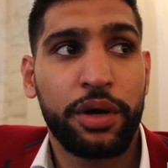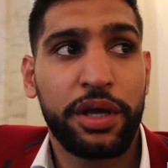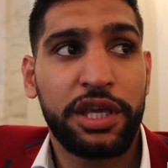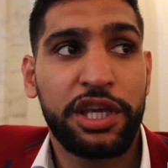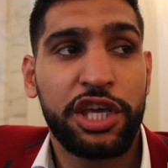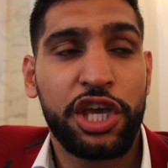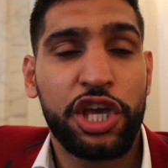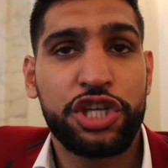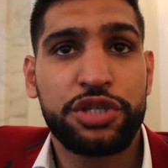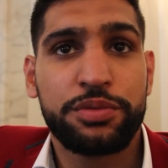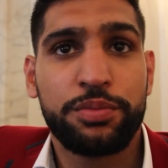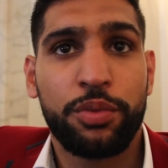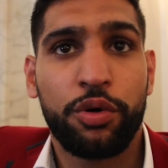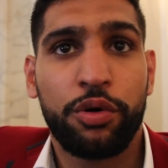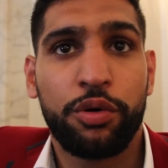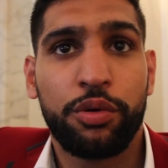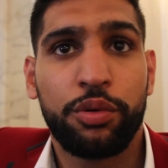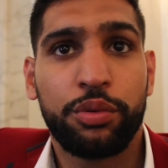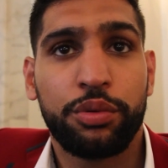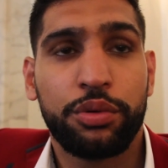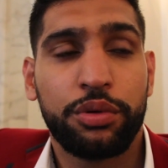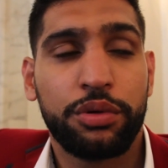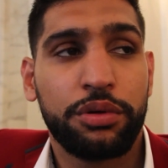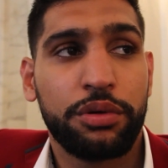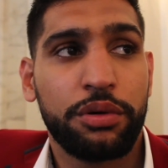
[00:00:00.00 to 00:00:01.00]
engage more
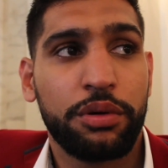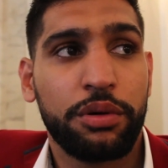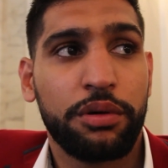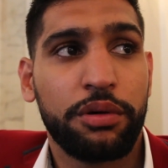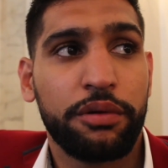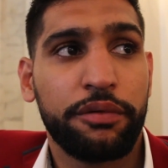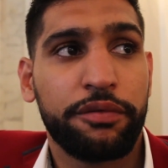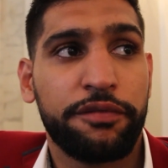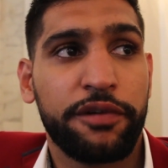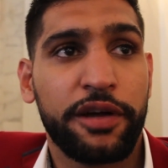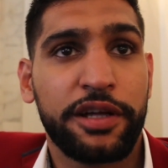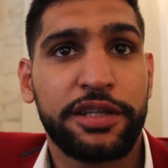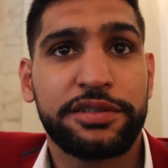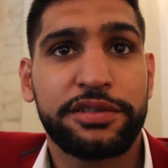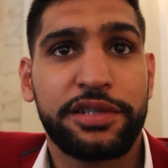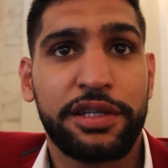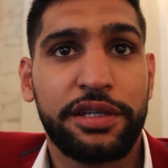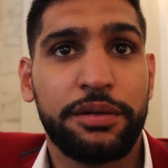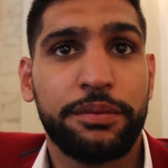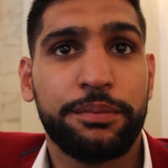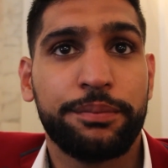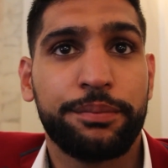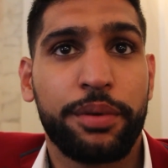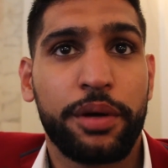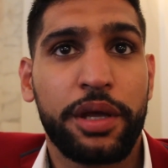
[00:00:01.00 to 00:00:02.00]
fans
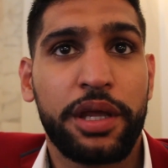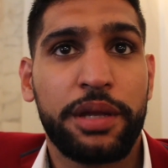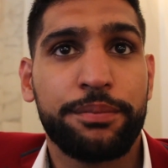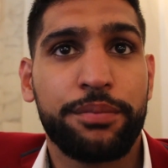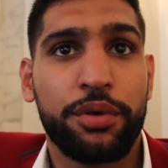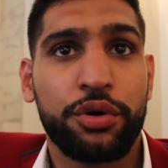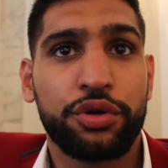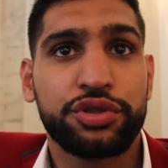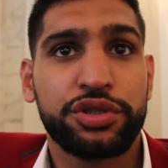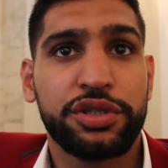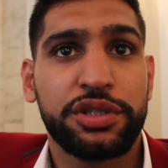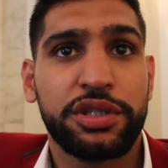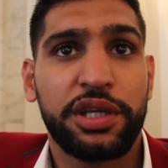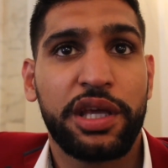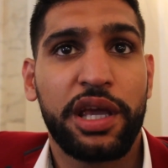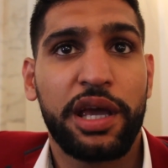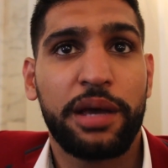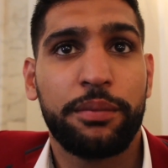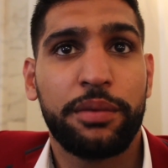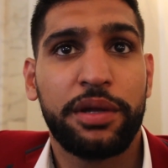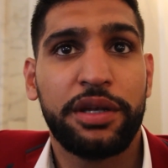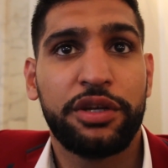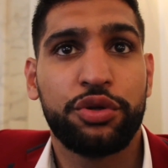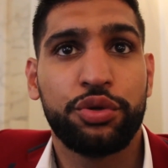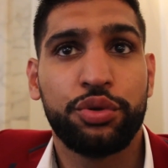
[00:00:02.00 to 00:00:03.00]
in boxing, get
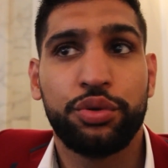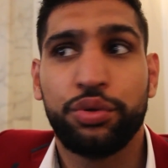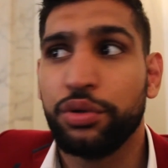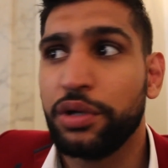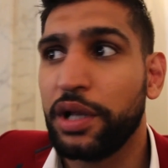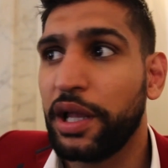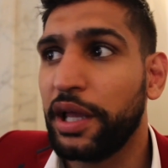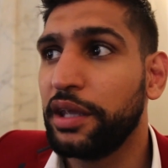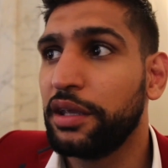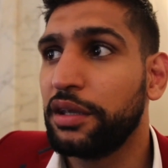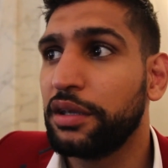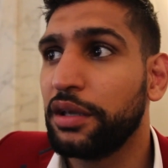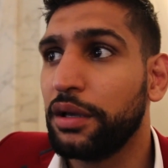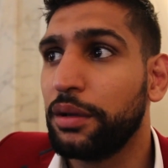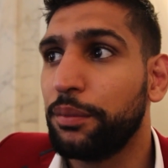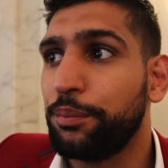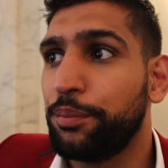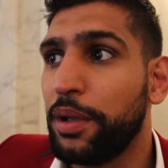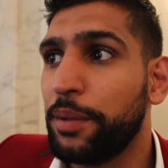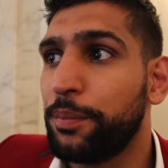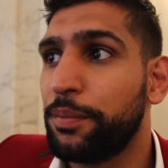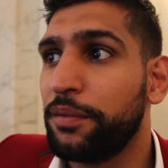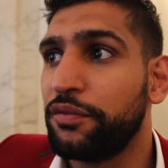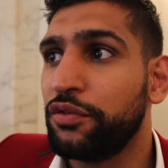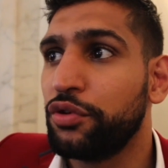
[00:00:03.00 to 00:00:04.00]
them into like
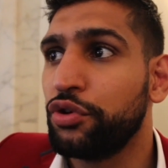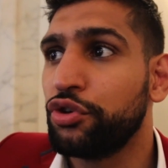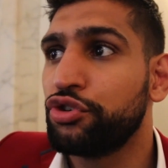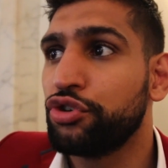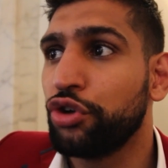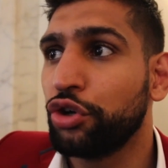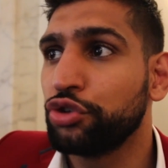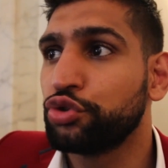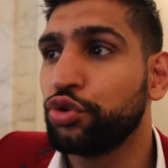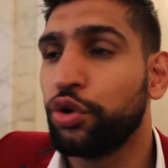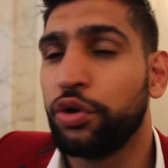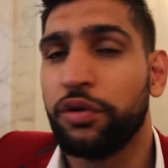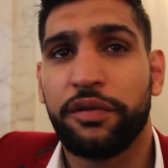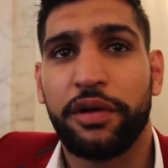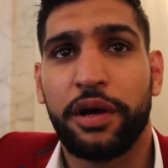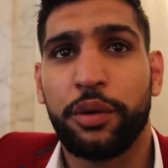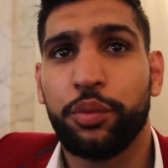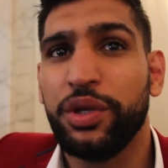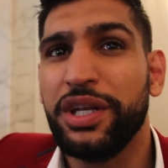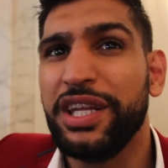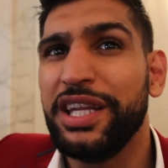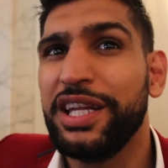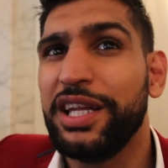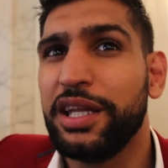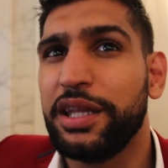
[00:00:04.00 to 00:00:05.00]
crossover, and
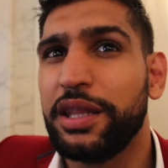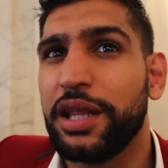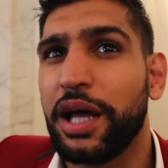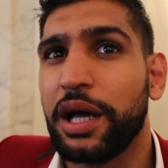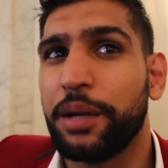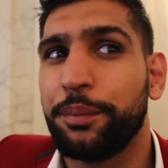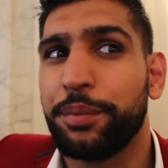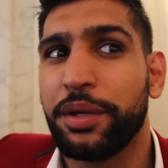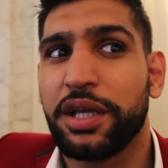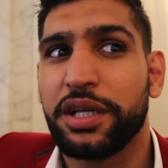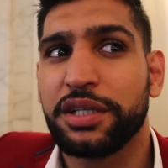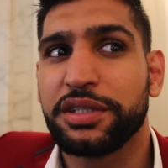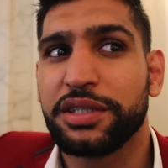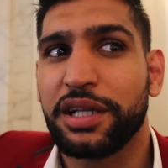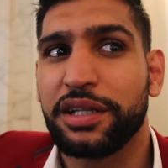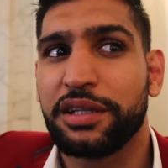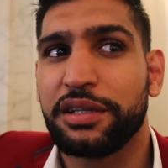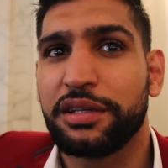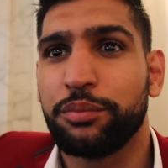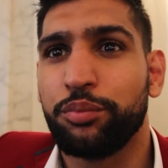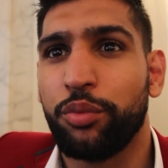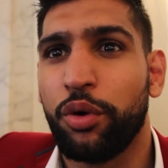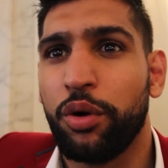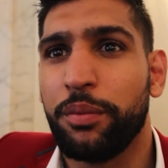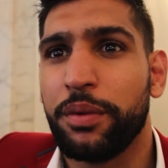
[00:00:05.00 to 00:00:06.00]
we needed that, because at
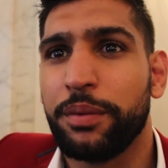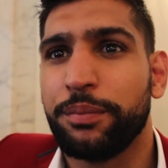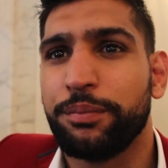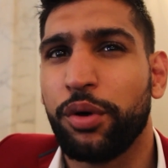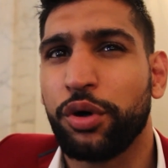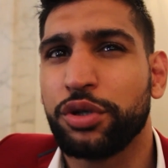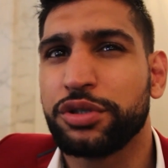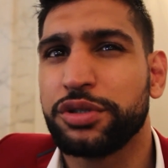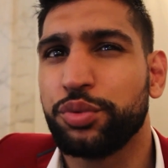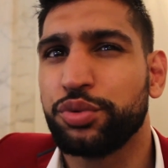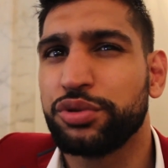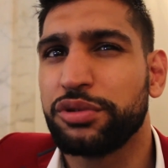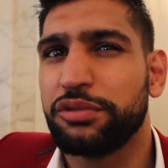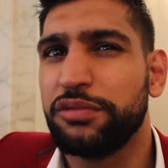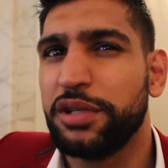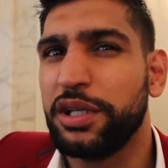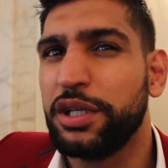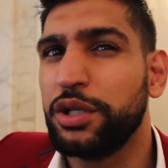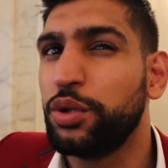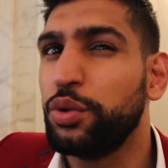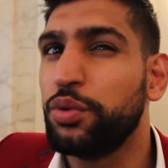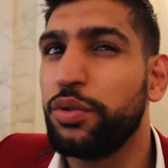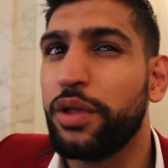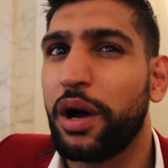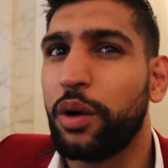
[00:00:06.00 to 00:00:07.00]
the moment boxing wasn't
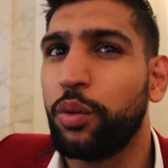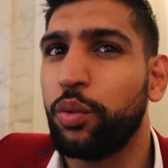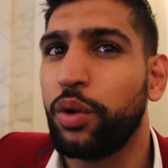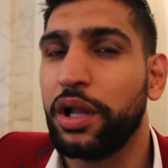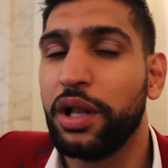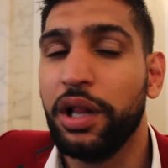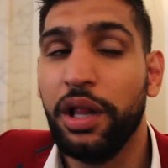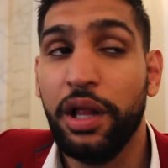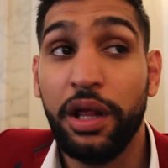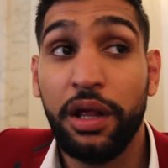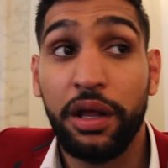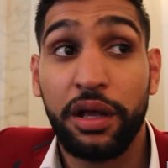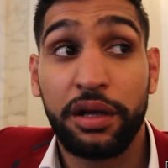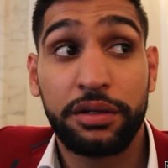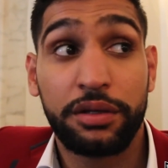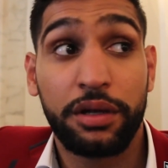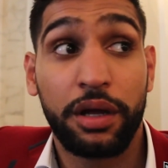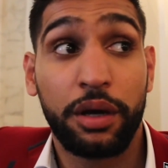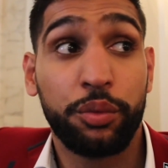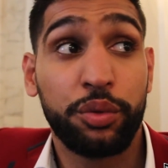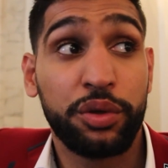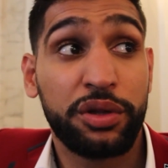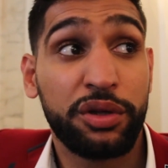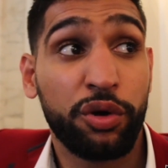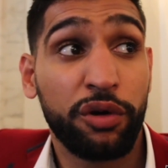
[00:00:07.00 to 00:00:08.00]
really doing that well.
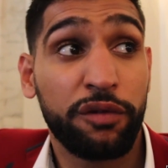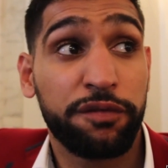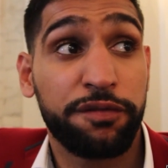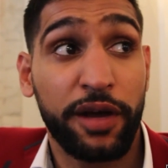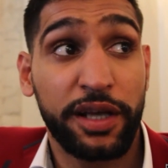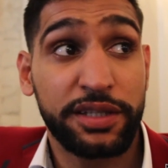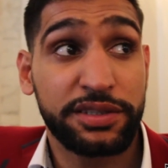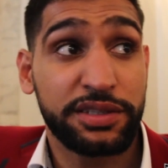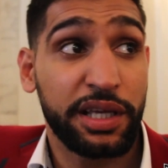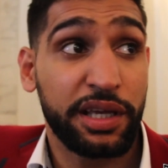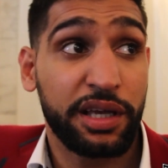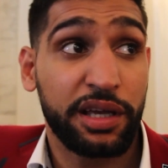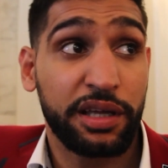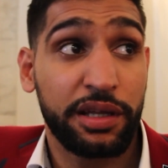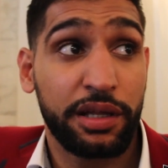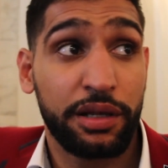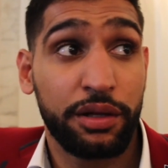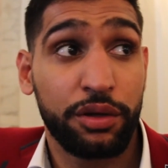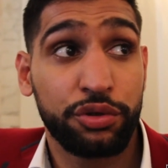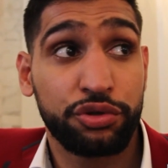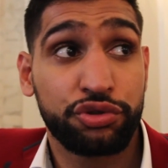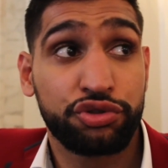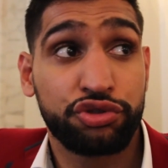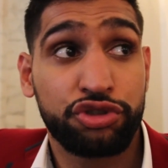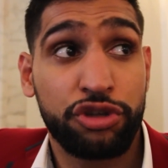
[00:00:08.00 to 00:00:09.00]
Now with good fights like
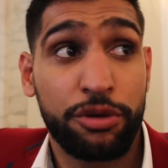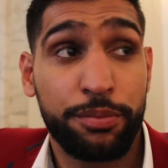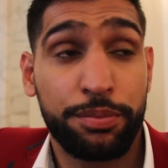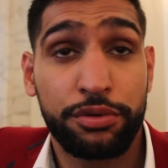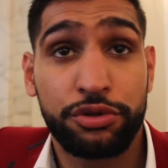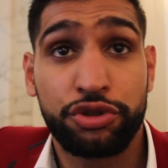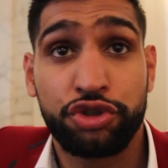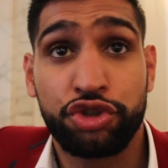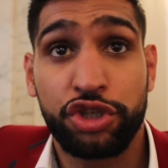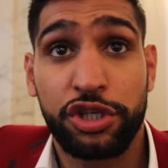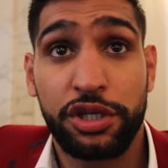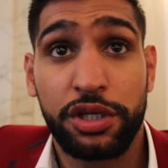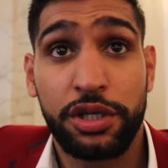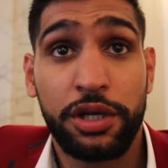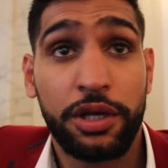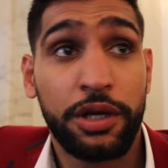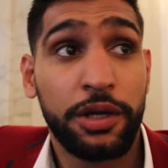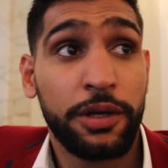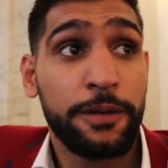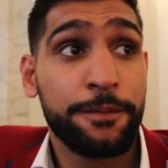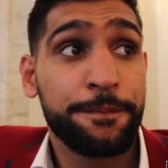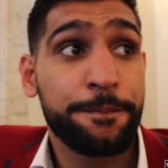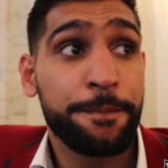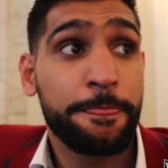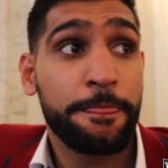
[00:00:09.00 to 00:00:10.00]
Canelo, Triple G,
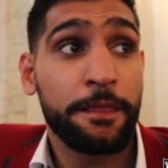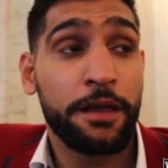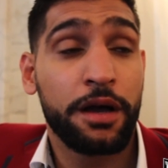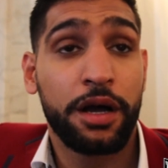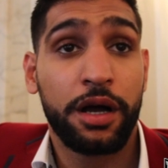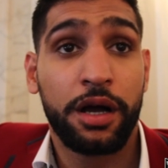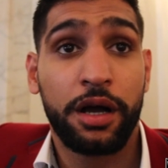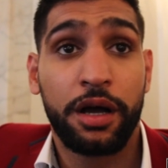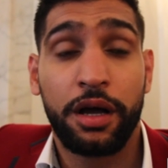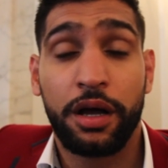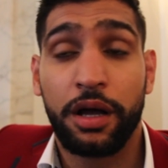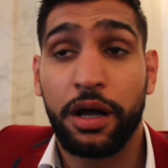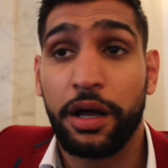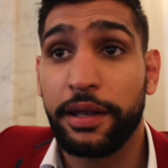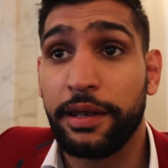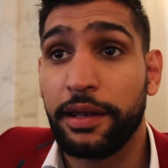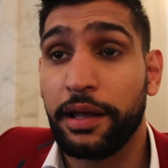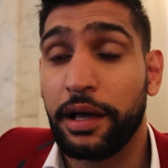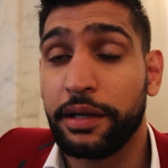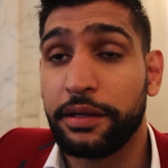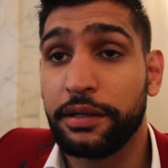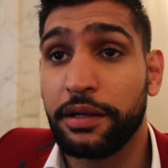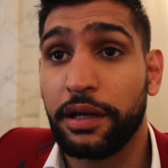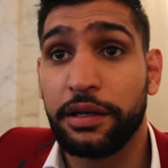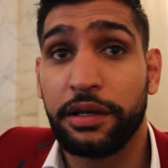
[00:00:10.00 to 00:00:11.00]

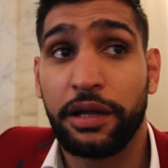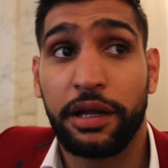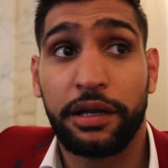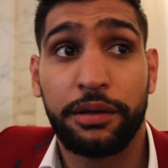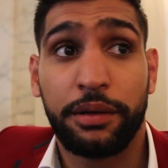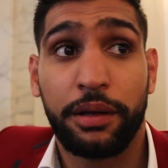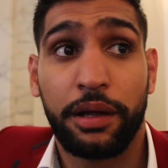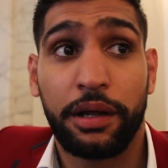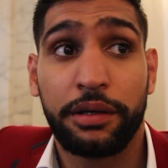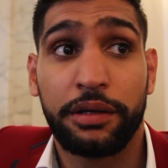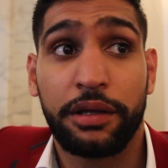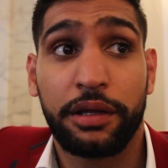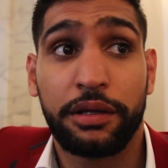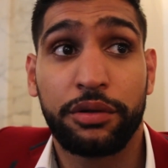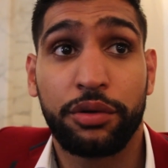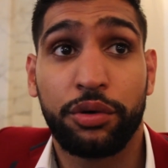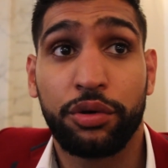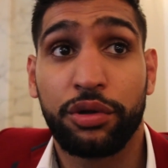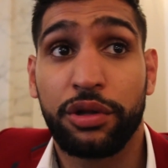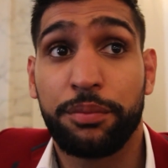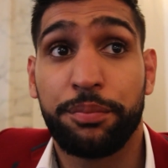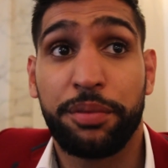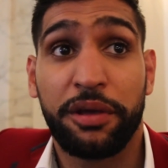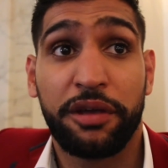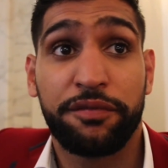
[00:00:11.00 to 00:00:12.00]
and there's
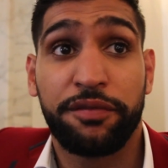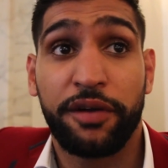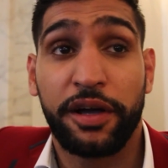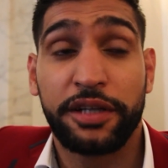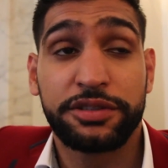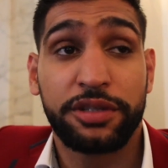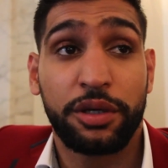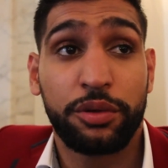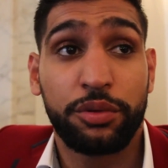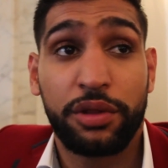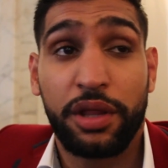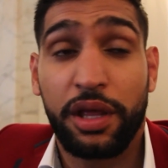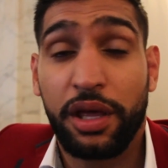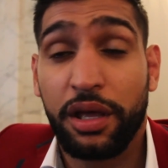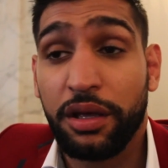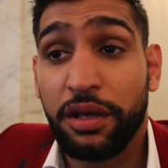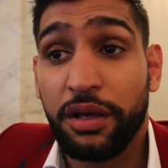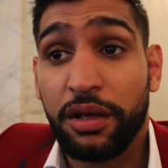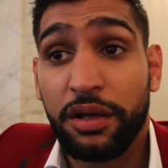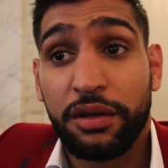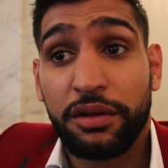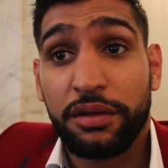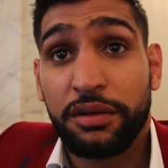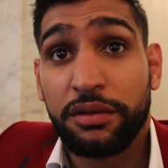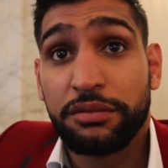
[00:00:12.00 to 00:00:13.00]
other big fights out there.
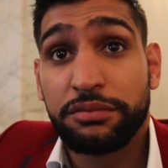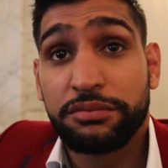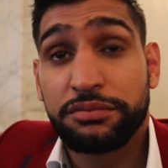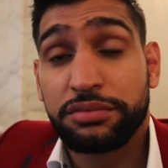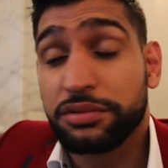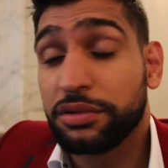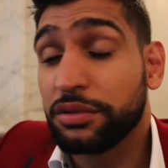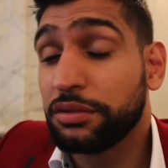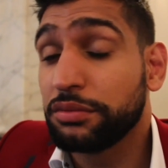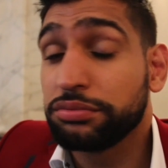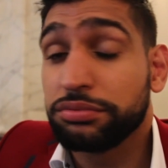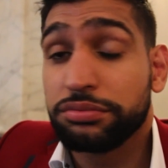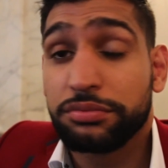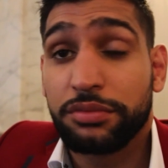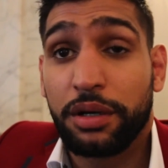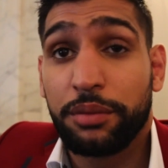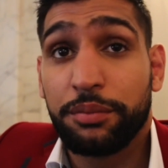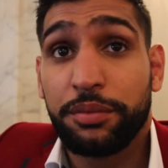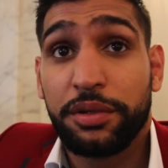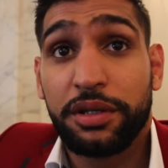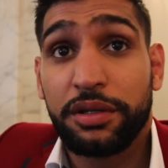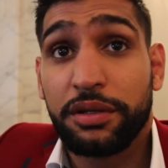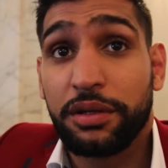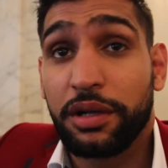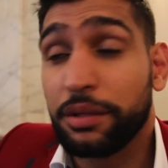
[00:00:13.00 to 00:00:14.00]
So I
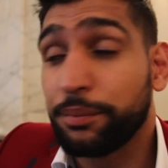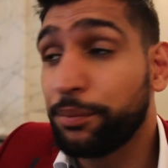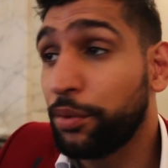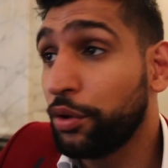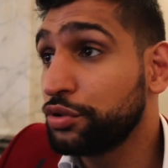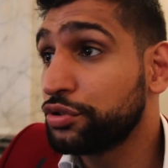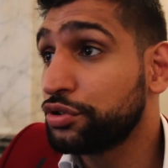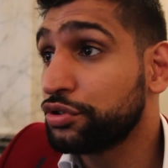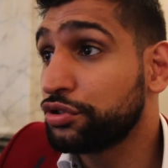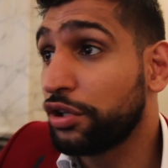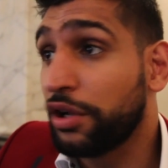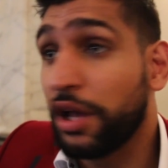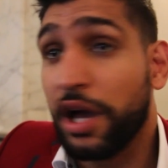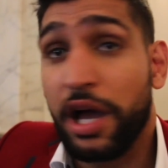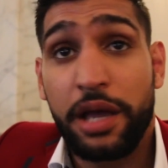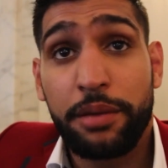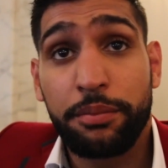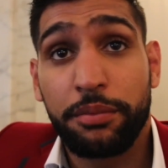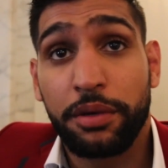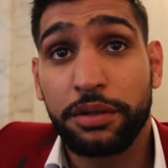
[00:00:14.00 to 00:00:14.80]
mean, boxing on high.